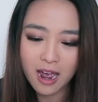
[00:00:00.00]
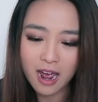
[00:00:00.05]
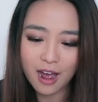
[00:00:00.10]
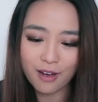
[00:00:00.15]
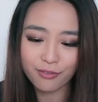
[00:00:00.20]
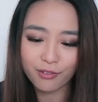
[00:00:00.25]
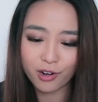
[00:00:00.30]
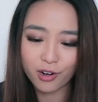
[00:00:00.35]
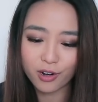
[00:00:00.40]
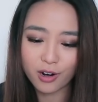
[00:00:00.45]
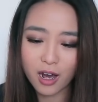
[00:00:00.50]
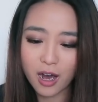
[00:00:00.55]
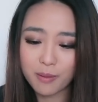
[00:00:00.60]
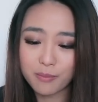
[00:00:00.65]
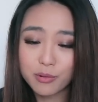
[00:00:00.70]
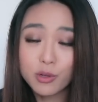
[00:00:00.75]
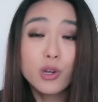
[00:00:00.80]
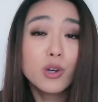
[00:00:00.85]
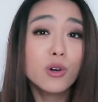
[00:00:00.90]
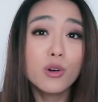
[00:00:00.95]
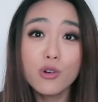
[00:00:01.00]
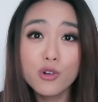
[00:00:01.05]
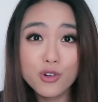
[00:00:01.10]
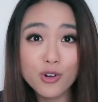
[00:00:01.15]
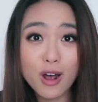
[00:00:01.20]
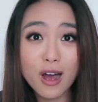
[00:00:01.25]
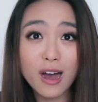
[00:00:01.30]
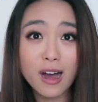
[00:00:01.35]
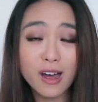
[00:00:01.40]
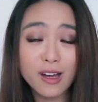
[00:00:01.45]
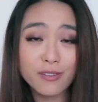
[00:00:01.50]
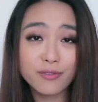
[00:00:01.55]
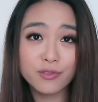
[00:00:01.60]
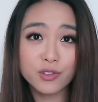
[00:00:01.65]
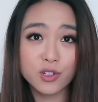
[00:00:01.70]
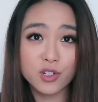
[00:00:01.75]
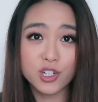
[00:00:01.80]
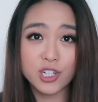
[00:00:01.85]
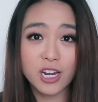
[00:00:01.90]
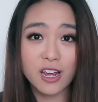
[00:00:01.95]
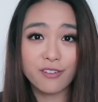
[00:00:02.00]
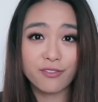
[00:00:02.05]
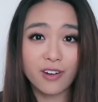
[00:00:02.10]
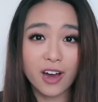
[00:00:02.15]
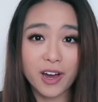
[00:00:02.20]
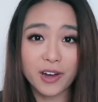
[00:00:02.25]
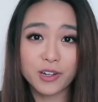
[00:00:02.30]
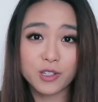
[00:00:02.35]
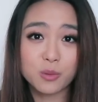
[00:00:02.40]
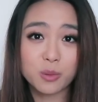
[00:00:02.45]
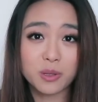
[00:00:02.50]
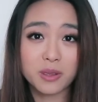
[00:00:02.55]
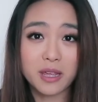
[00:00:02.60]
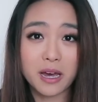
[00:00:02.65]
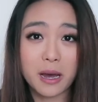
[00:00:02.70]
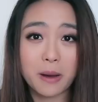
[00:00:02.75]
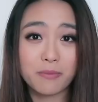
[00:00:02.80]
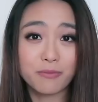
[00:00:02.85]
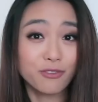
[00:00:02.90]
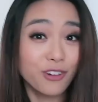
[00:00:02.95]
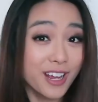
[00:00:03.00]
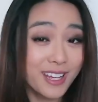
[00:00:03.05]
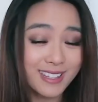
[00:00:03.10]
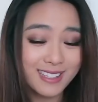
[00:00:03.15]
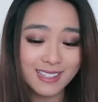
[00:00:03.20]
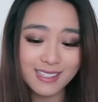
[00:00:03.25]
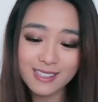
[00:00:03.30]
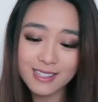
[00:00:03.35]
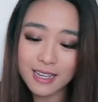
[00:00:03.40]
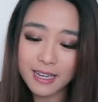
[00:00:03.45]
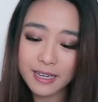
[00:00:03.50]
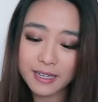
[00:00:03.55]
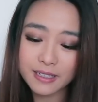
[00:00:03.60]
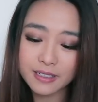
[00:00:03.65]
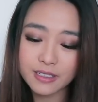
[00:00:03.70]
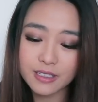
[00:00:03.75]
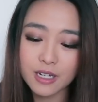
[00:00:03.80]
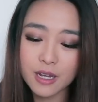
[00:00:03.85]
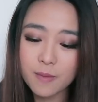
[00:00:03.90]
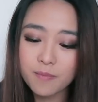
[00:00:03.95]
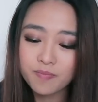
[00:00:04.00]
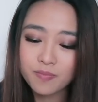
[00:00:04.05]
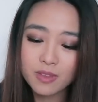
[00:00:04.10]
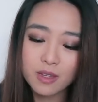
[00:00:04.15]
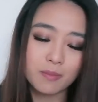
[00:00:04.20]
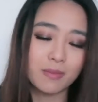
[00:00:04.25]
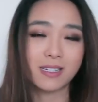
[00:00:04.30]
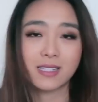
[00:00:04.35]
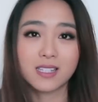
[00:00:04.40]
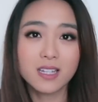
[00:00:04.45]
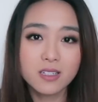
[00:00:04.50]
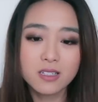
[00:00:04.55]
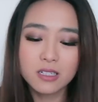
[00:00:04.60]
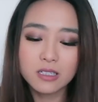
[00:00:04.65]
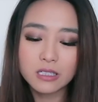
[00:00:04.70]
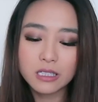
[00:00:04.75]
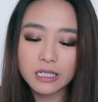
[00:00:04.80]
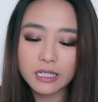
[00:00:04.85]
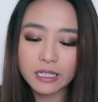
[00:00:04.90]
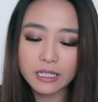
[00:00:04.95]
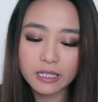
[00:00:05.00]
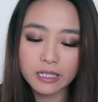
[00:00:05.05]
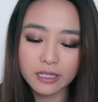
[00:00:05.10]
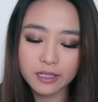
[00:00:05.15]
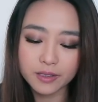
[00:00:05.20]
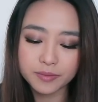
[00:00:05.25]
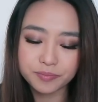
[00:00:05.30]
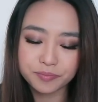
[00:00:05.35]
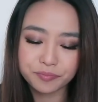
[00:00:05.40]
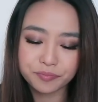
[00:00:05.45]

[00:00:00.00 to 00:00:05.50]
I've got Google Drive to share files with friends, and my Centrelink.